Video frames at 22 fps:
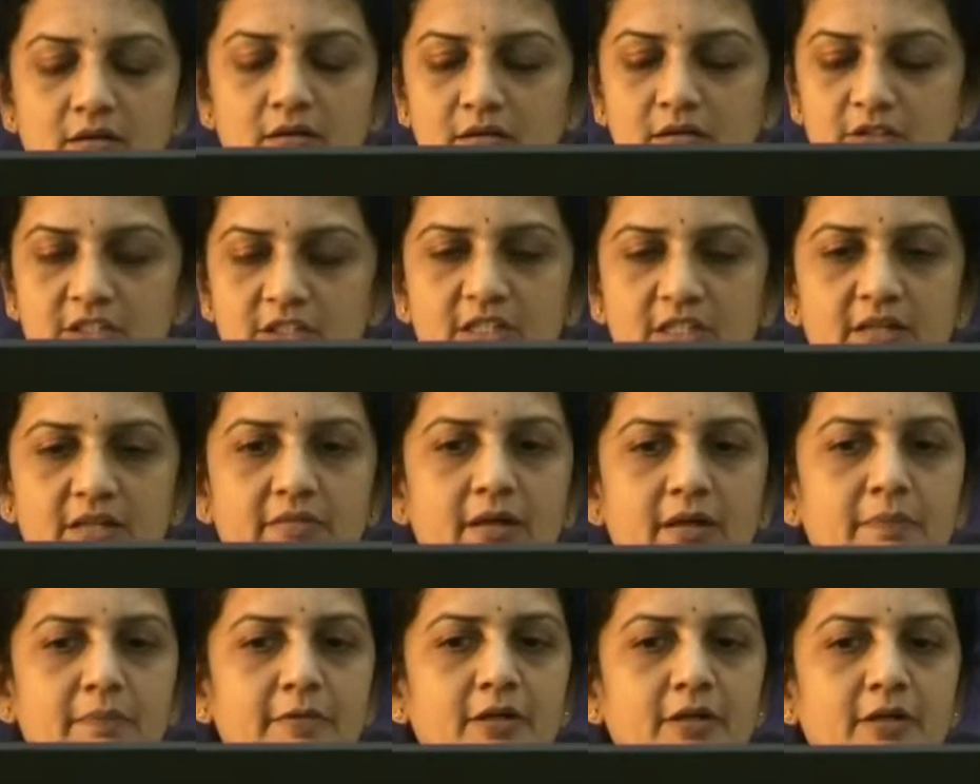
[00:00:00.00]
She
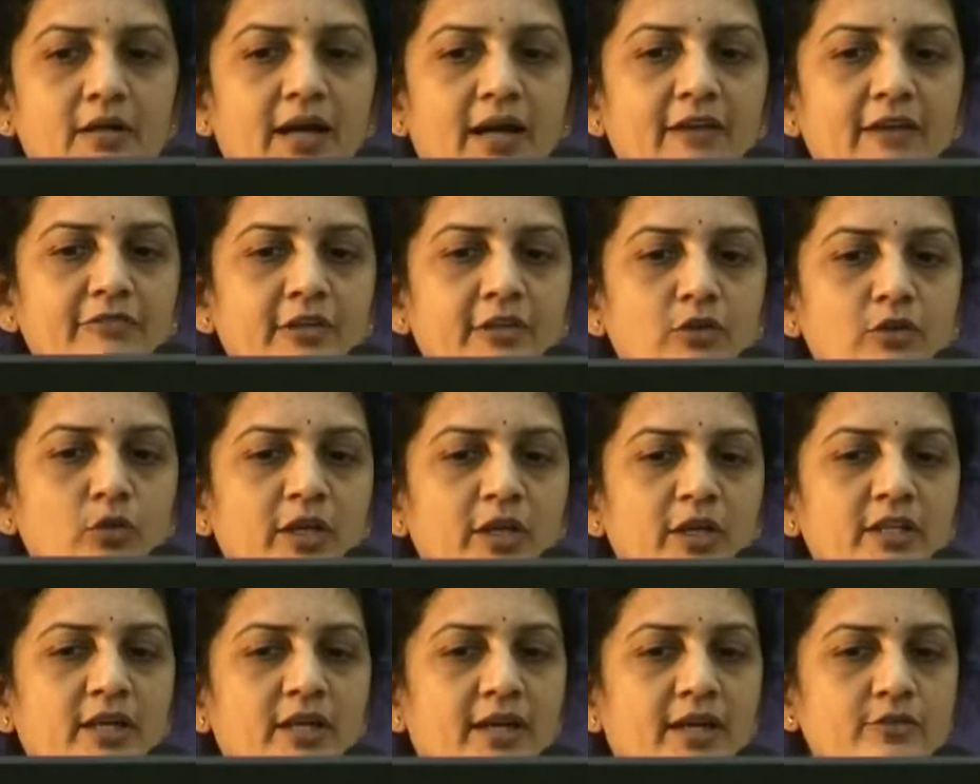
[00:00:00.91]
developed, after
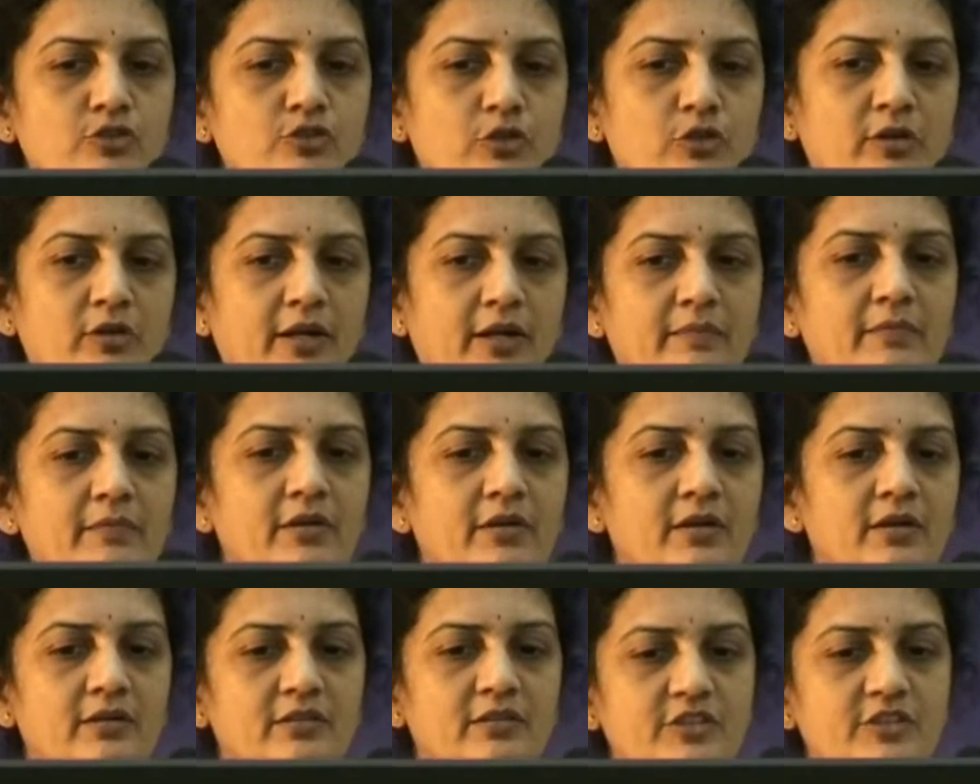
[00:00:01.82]
doing the angiogram,
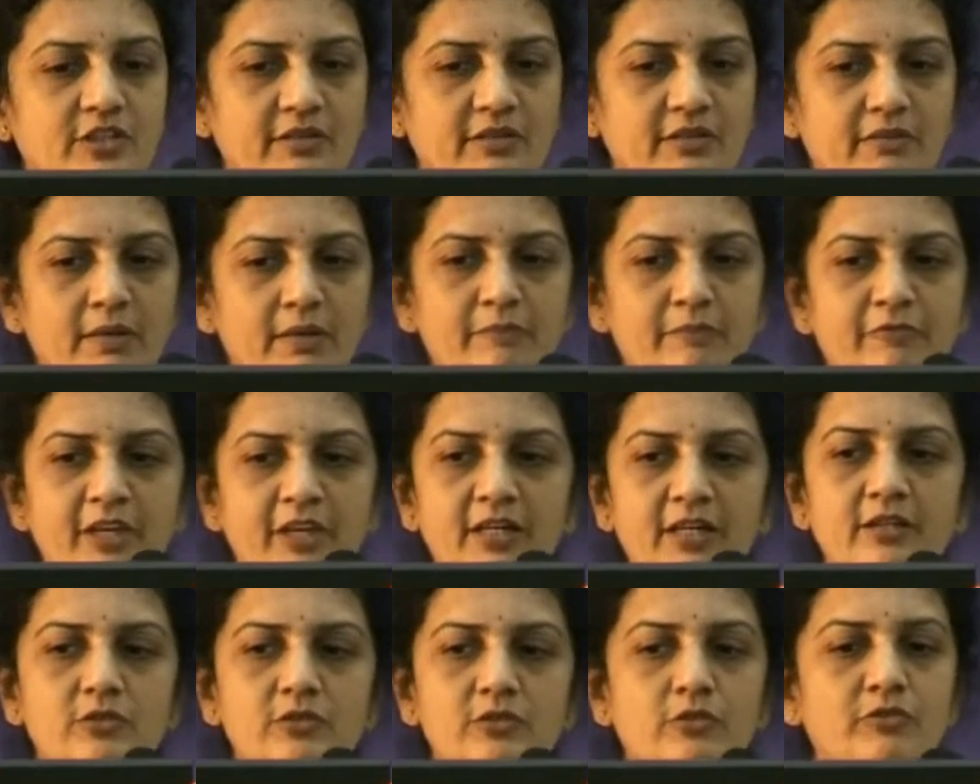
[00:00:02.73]
she developed
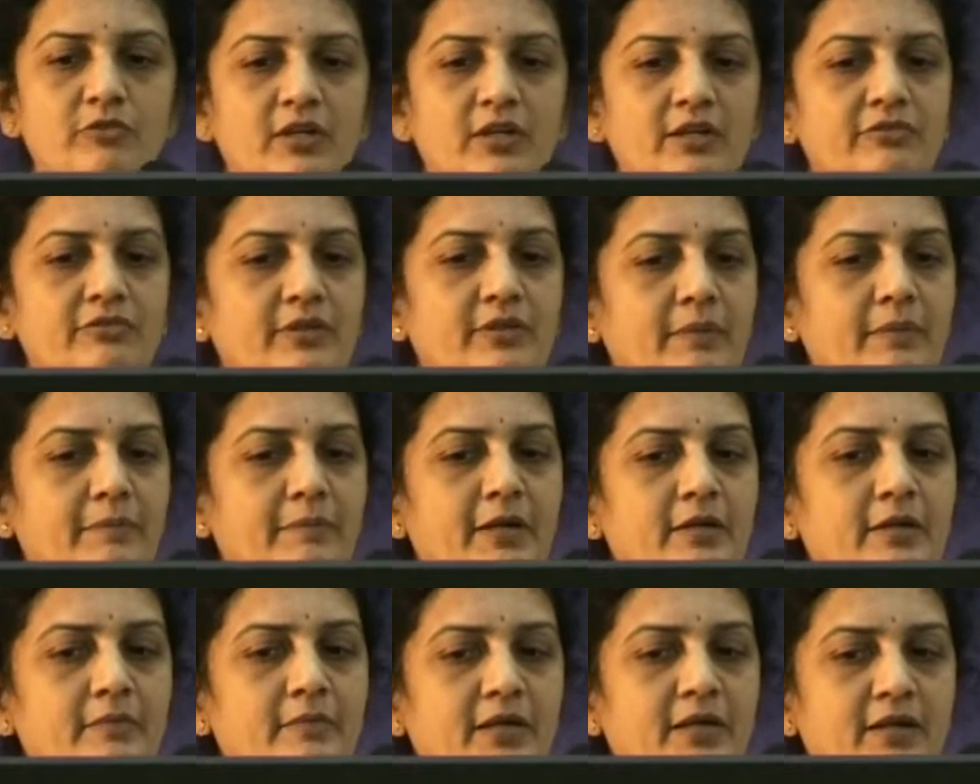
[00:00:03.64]
weakness of the left upper
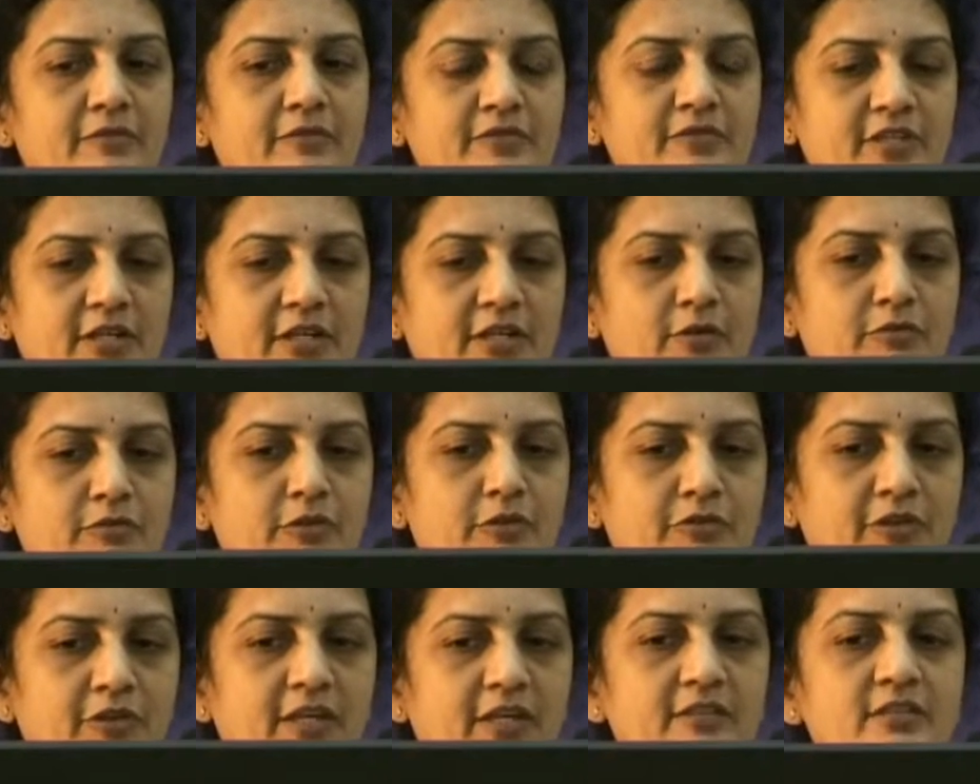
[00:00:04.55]
limb and left side of the
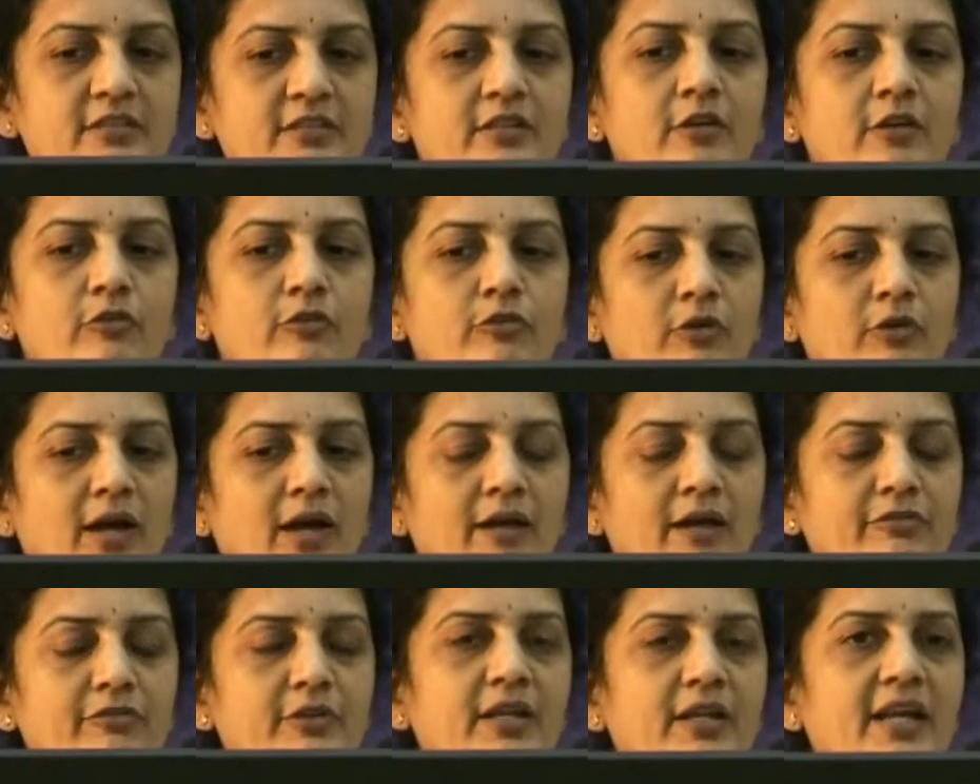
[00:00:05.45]
face
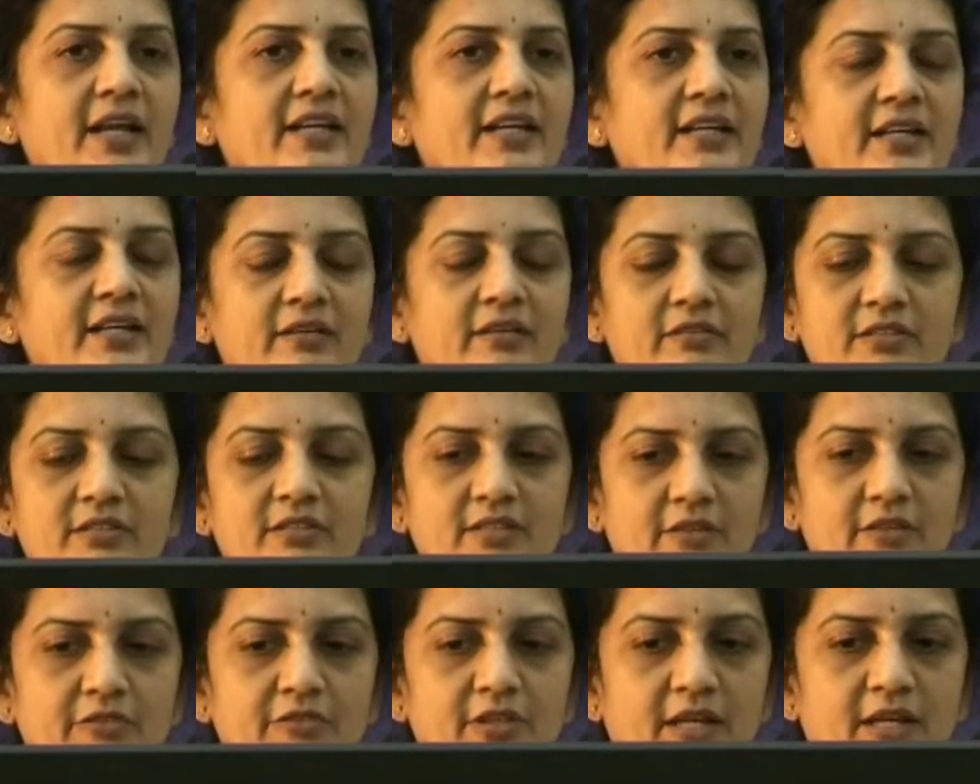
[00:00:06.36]
after 18 hours
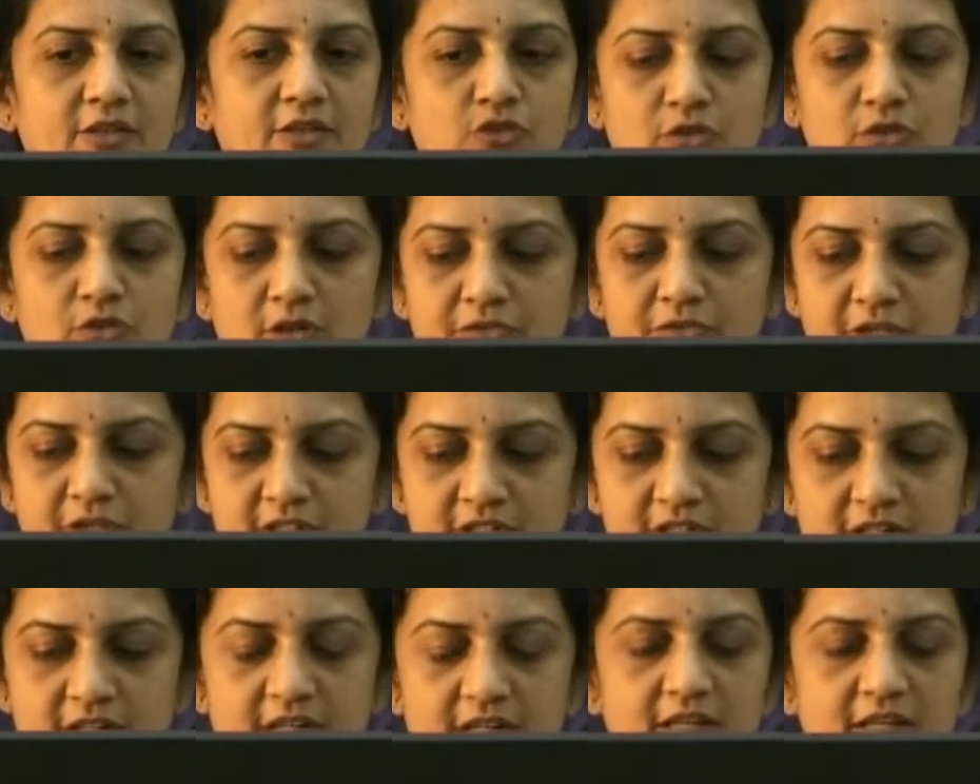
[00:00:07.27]
after the angiographic
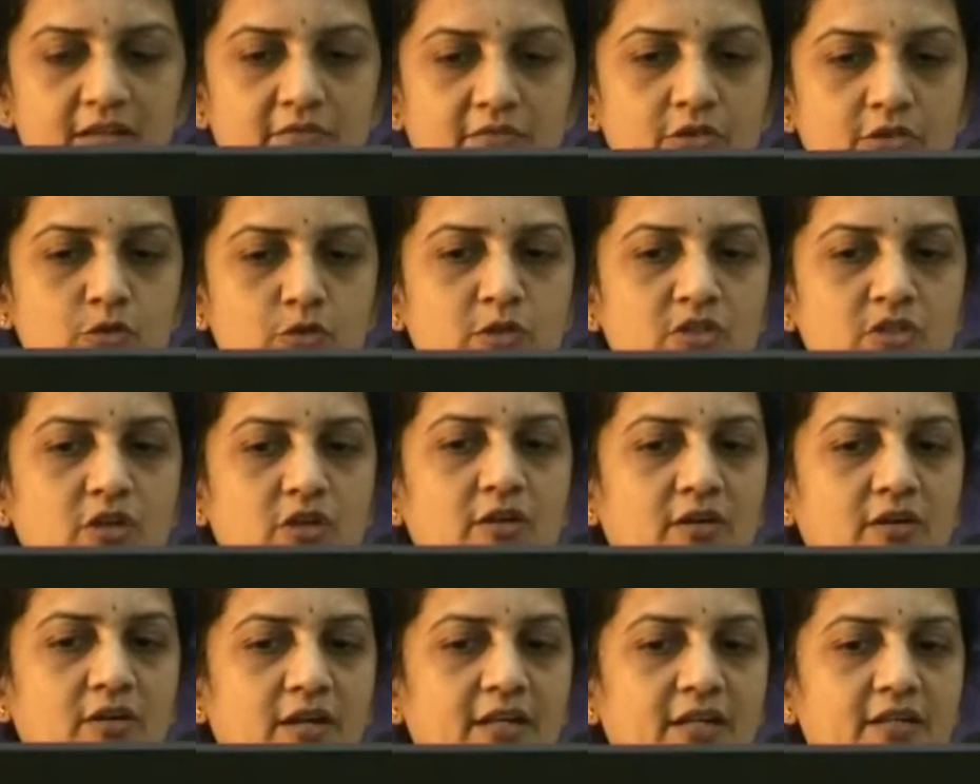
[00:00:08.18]
study, which was not
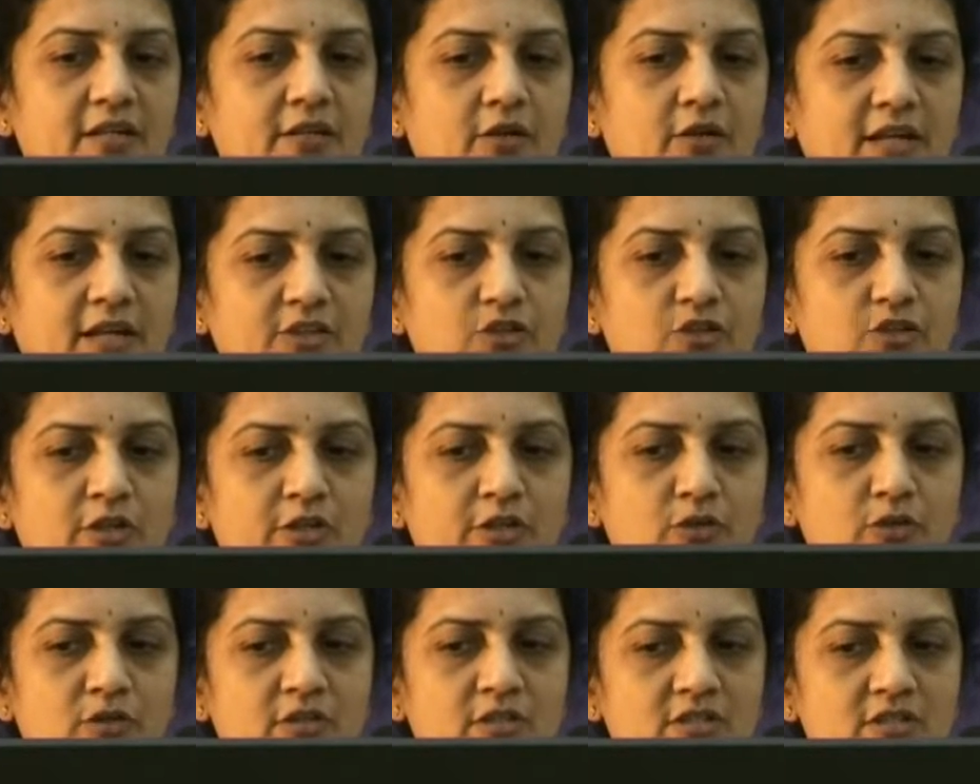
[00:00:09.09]
related actually
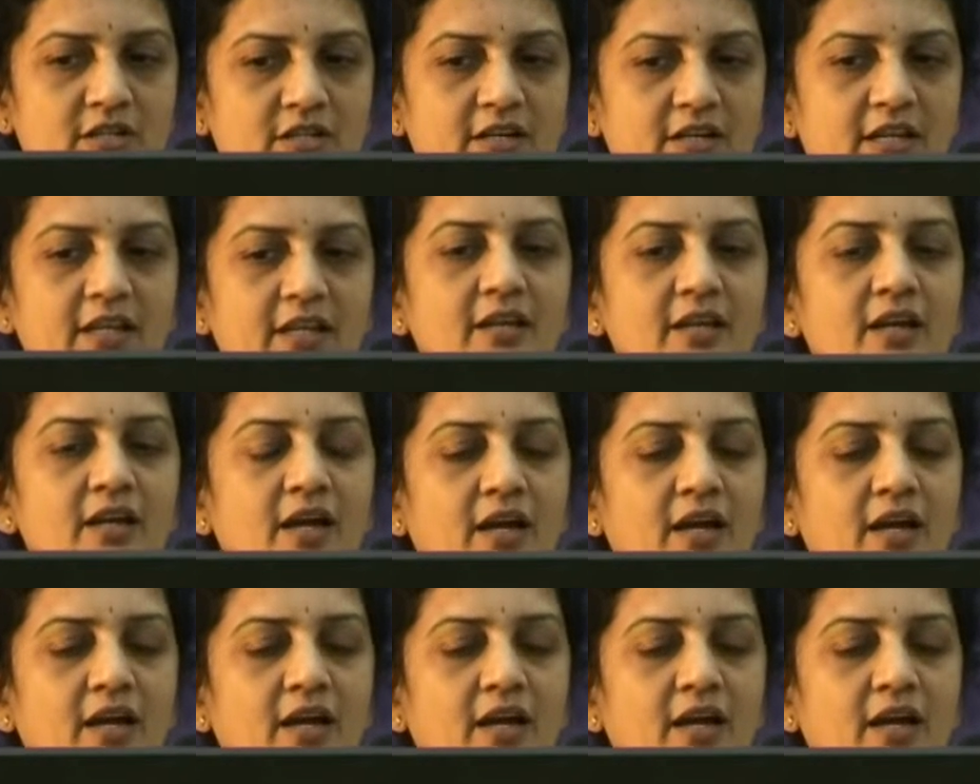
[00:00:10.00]
to the study,